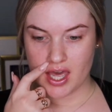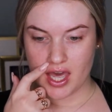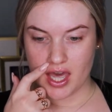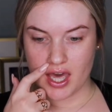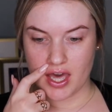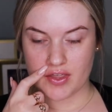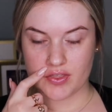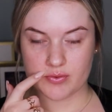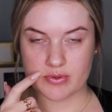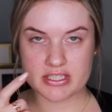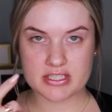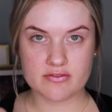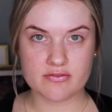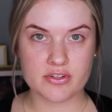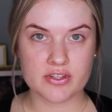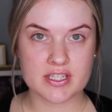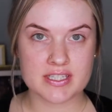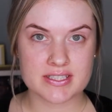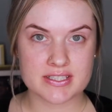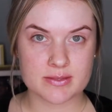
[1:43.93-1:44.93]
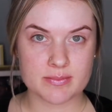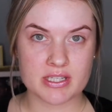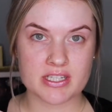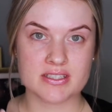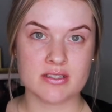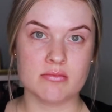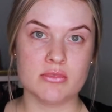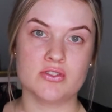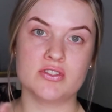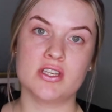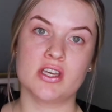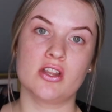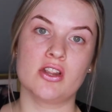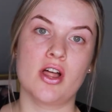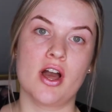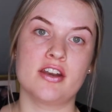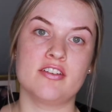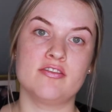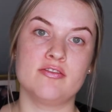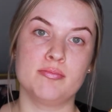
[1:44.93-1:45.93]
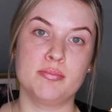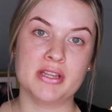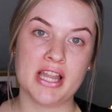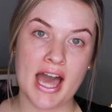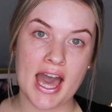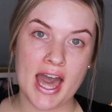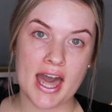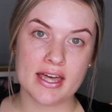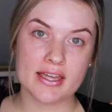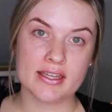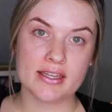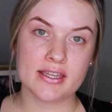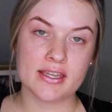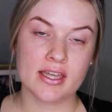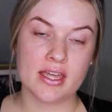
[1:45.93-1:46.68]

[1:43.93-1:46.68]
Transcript: And the reason for this is because I'm using a lot of black